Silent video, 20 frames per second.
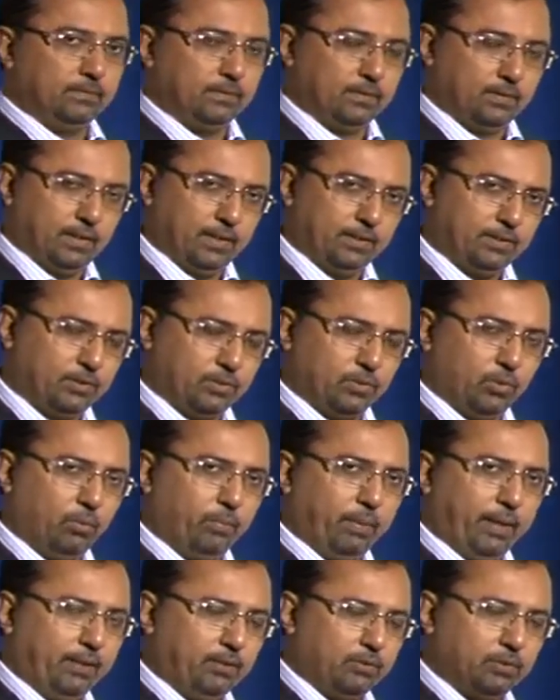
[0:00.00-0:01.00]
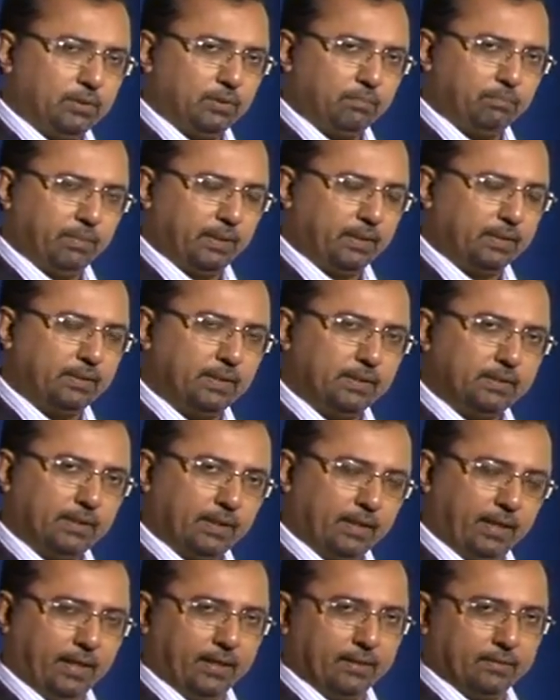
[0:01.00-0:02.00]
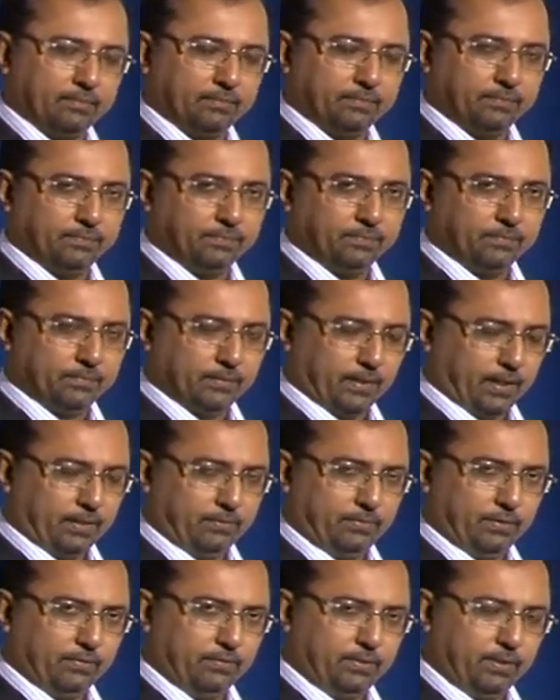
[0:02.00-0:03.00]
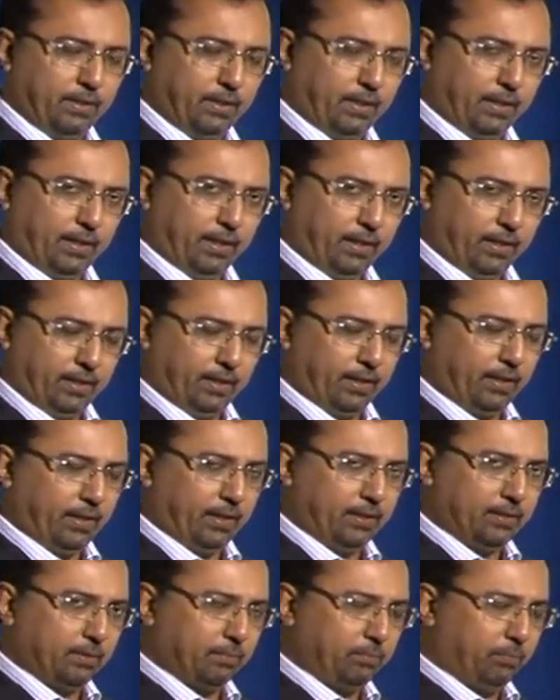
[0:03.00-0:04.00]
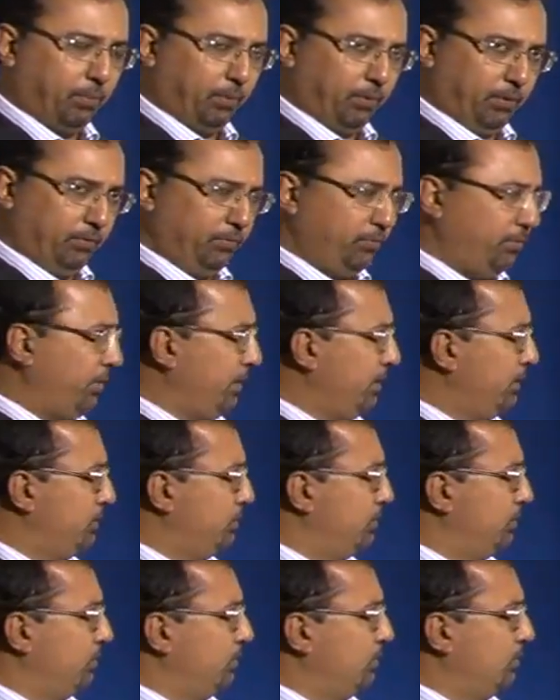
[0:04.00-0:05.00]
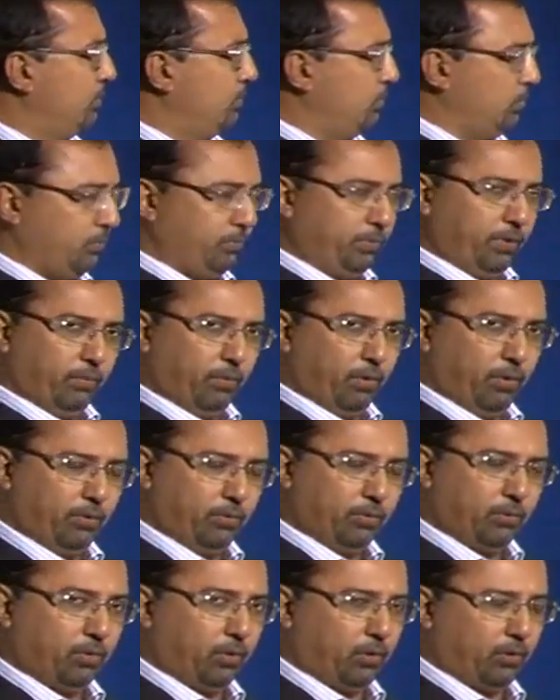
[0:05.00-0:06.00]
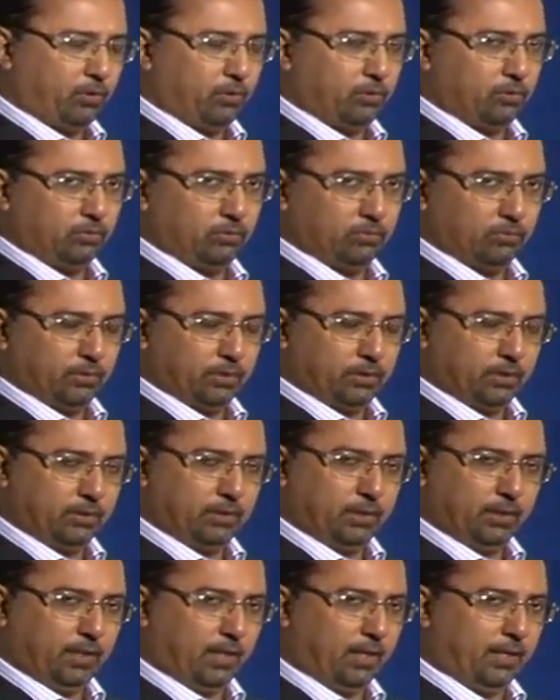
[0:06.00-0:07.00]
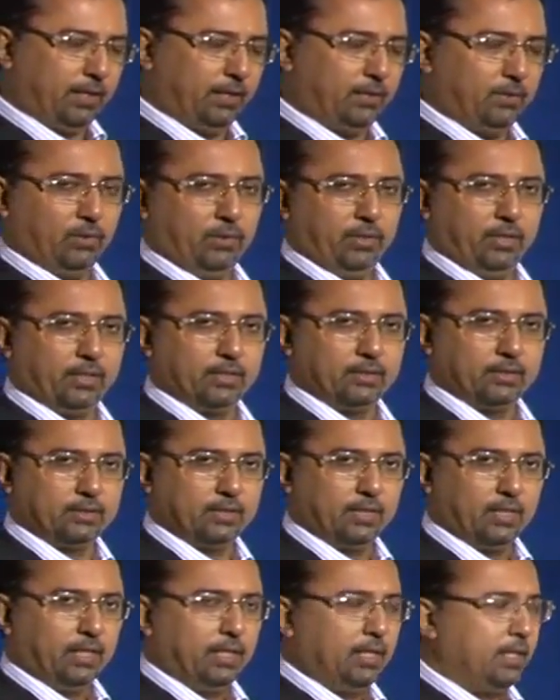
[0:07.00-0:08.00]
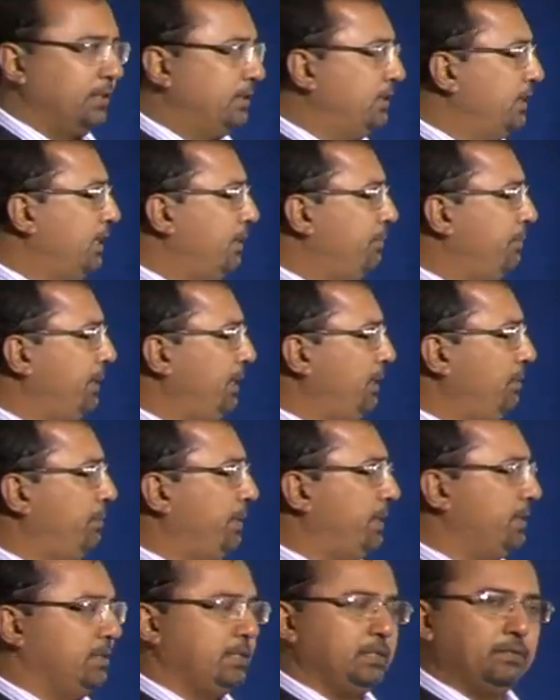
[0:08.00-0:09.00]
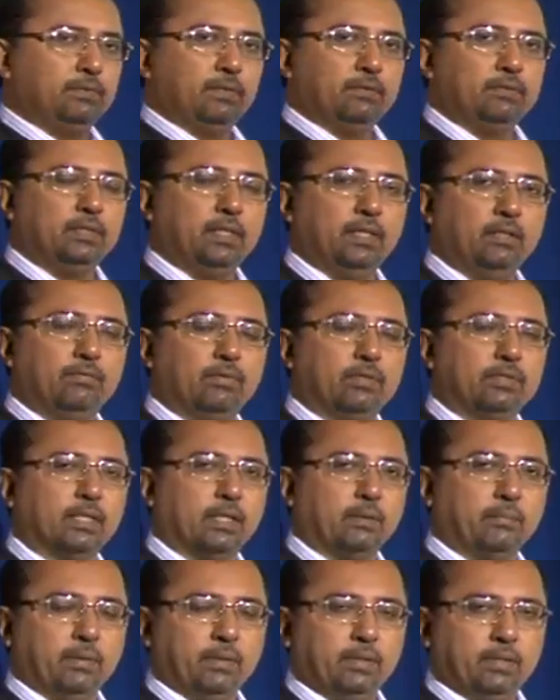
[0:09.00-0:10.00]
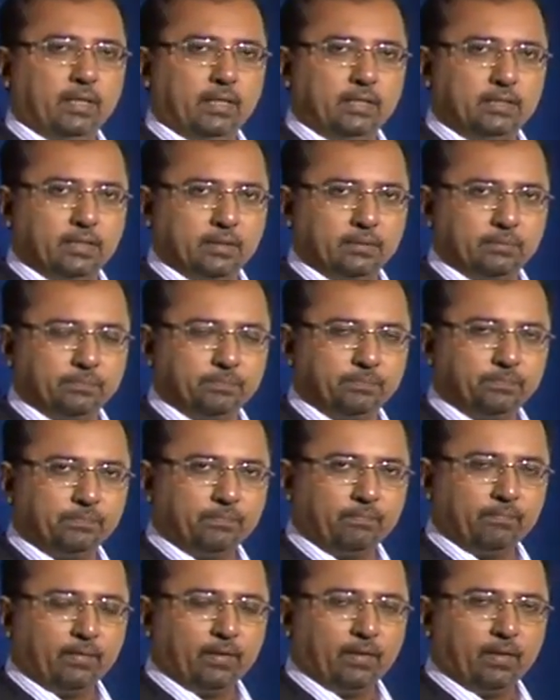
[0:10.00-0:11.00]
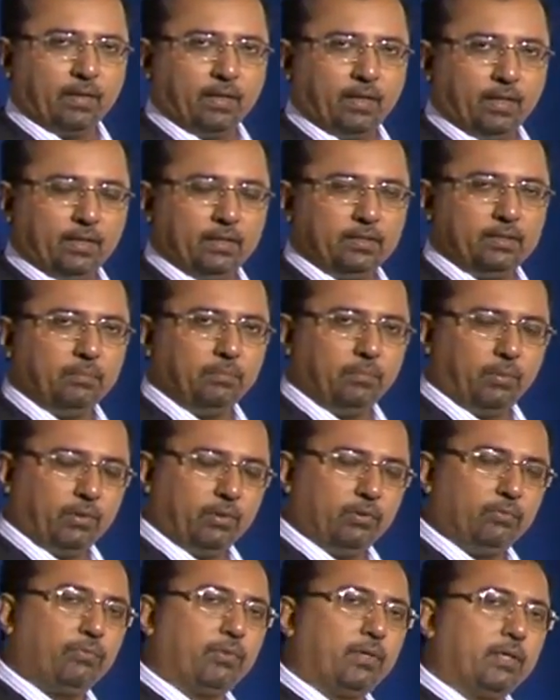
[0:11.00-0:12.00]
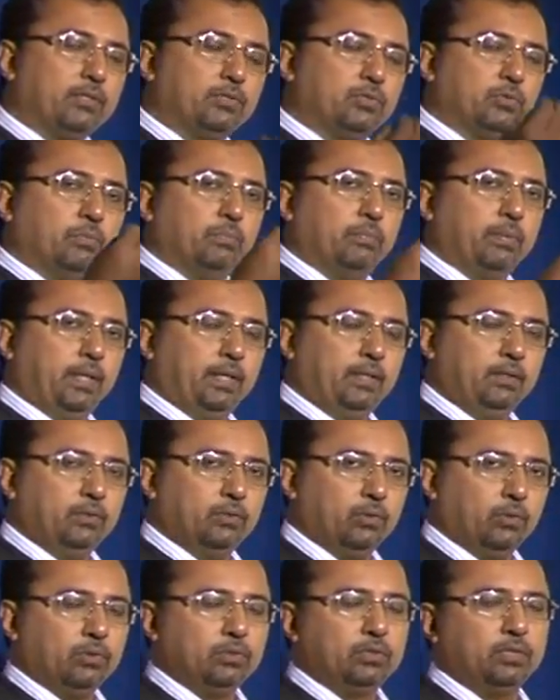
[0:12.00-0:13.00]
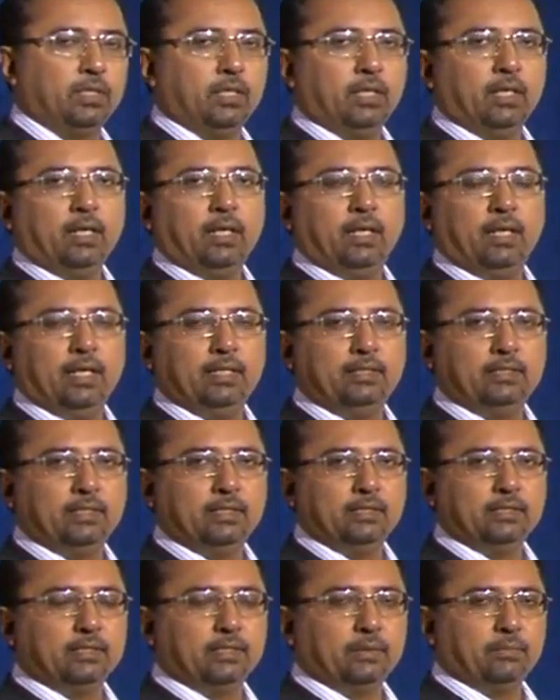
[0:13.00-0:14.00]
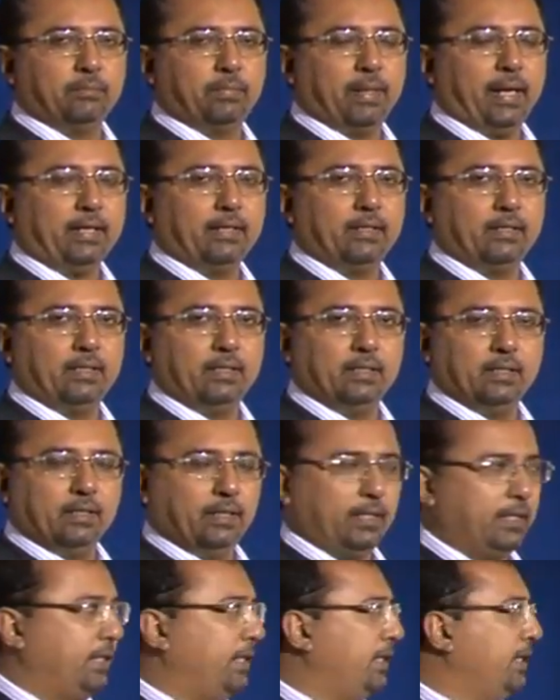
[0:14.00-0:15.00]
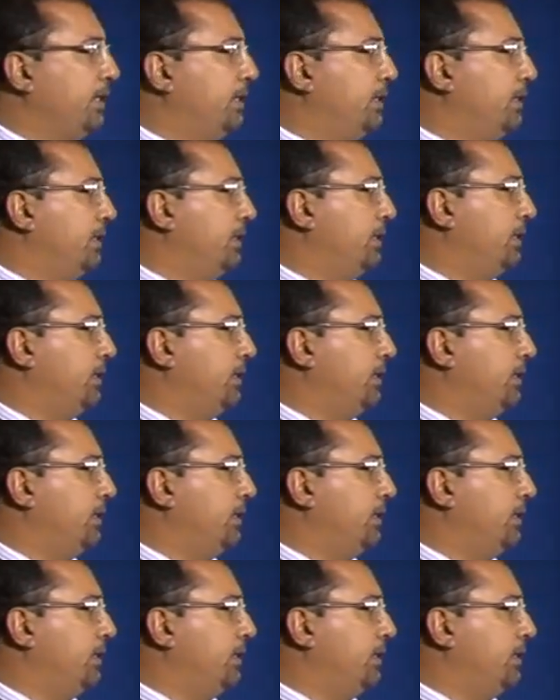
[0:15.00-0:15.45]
Let's go back to some basics again. As we have seen again and again, it's important for us to know who we want to talk to, which is the target audience. There are many bases we have seen for segmentation, and it's important for us to bring those lessons back here again.